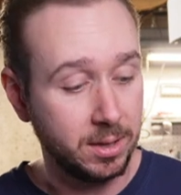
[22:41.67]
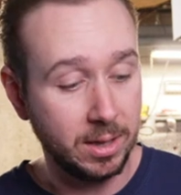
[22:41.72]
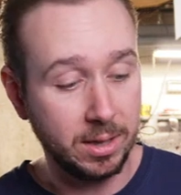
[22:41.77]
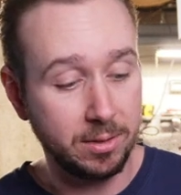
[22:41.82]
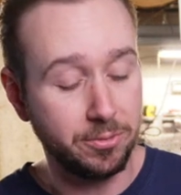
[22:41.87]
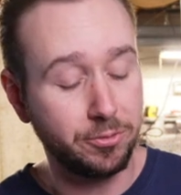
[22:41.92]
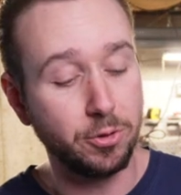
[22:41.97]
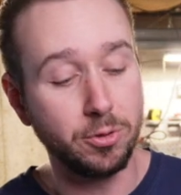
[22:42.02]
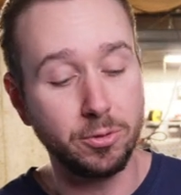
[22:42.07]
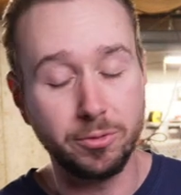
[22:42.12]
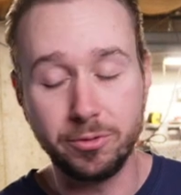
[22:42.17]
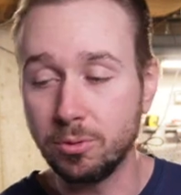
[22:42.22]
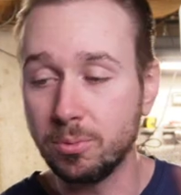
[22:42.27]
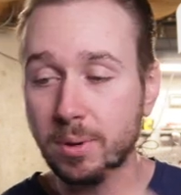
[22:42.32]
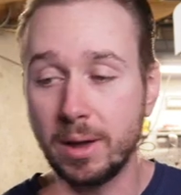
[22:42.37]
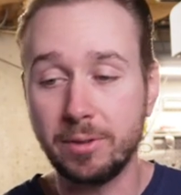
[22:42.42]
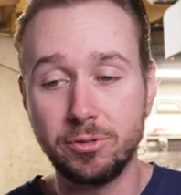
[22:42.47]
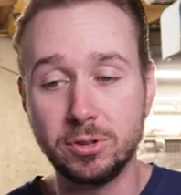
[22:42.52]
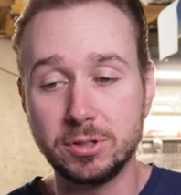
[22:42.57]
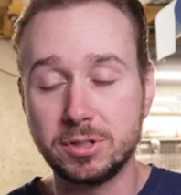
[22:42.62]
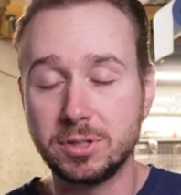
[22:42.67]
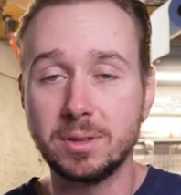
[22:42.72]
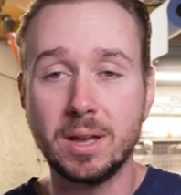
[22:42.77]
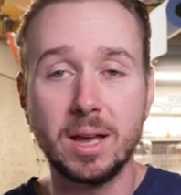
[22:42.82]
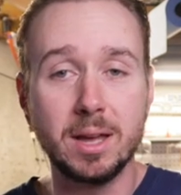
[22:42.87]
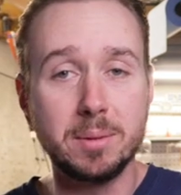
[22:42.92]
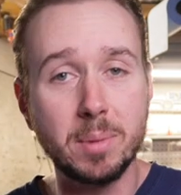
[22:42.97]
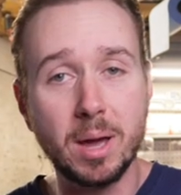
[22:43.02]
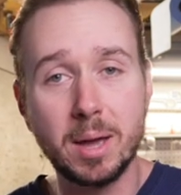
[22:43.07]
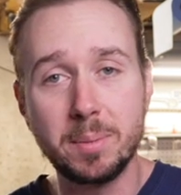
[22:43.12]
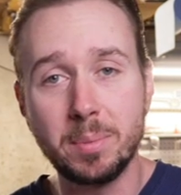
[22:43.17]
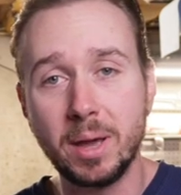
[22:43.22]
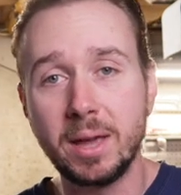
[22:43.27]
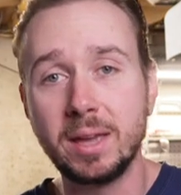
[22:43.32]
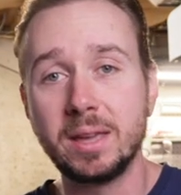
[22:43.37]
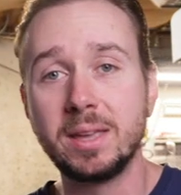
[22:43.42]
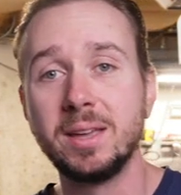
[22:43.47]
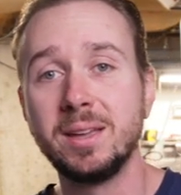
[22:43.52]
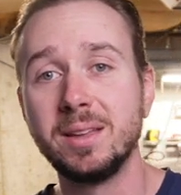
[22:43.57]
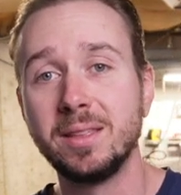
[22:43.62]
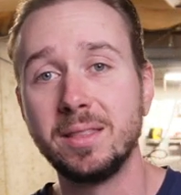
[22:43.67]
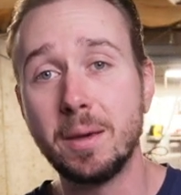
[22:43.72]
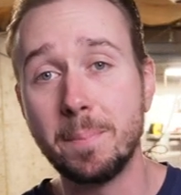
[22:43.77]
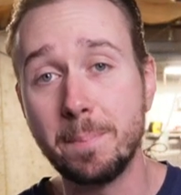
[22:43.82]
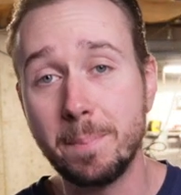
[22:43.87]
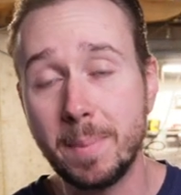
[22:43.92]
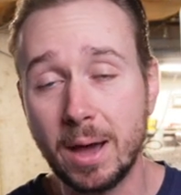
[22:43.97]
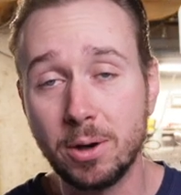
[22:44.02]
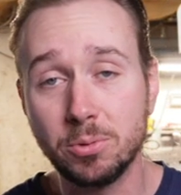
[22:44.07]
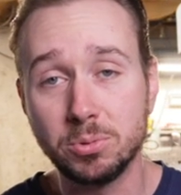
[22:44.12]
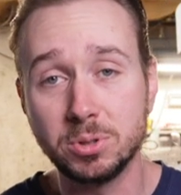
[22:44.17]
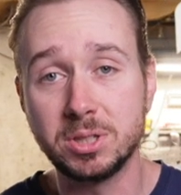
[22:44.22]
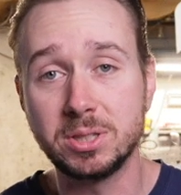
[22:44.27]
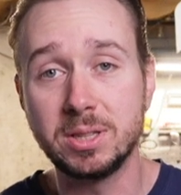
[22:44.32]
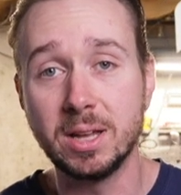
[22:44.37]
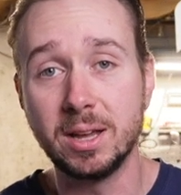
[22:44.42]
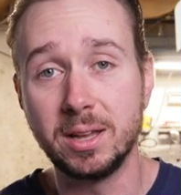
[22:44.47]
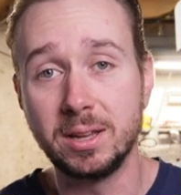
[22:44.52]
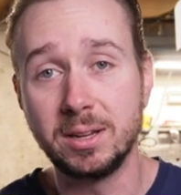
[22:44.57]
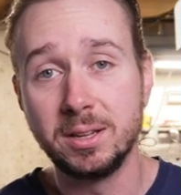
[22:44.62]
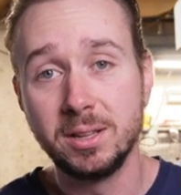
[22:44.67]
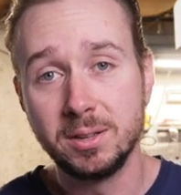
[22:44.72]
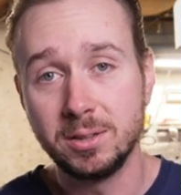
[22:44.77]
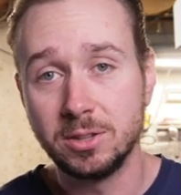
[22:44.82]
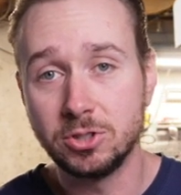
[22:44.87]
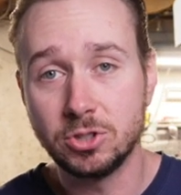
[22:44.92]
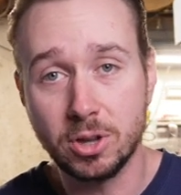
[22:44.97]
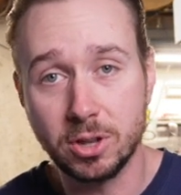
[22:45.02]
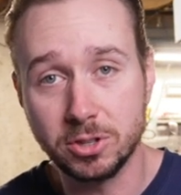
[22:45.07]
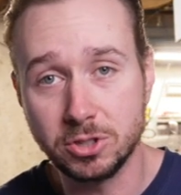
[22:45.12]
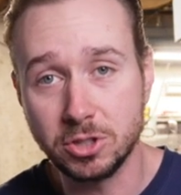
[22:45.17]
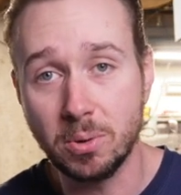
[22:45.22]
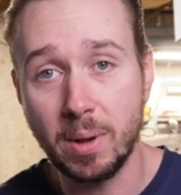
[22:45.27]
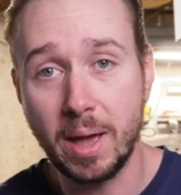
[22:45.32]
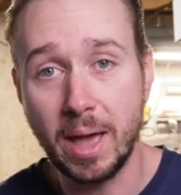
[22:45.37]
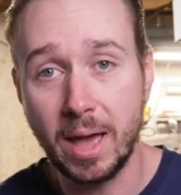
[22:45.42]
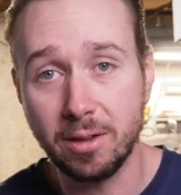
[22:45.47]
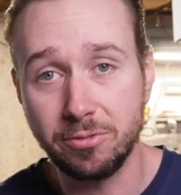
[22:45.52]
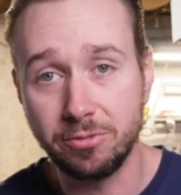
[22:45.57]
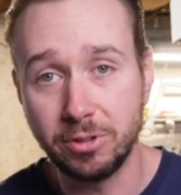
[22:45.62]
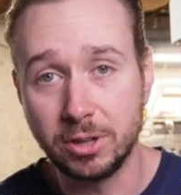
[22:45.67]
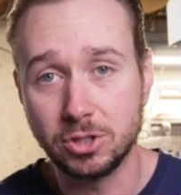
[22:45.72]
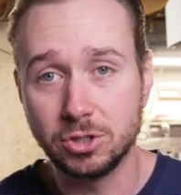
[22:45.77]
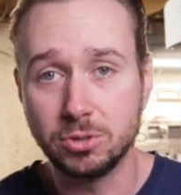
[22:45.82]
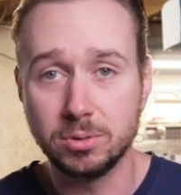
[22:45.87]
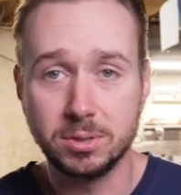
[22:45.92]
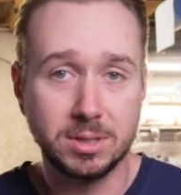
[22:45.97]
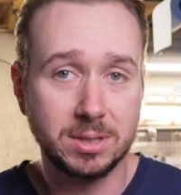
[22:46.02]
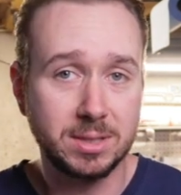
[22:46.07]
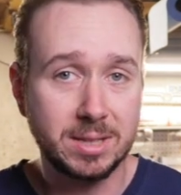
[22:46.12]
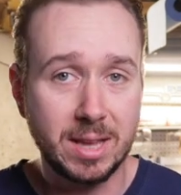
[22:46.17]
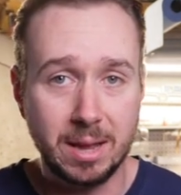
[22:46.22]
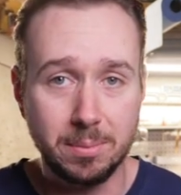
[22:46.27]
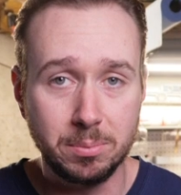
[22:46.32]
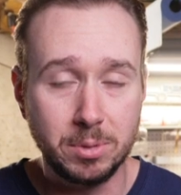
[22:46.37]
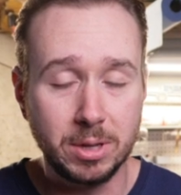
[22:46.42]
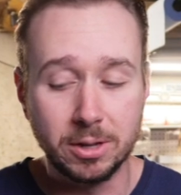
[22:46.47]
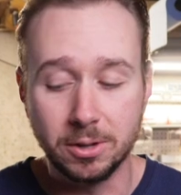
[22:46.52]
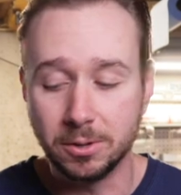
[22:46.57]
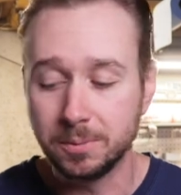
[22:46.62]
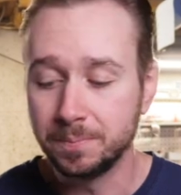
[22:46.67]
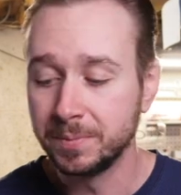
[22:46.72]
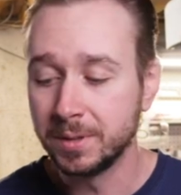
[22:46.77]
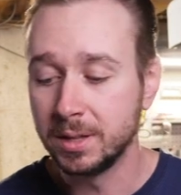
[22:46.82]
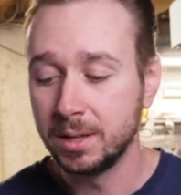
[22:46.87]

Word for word: And for, for reference, on my bike, the mount stud is also half inch, so it's the same deal.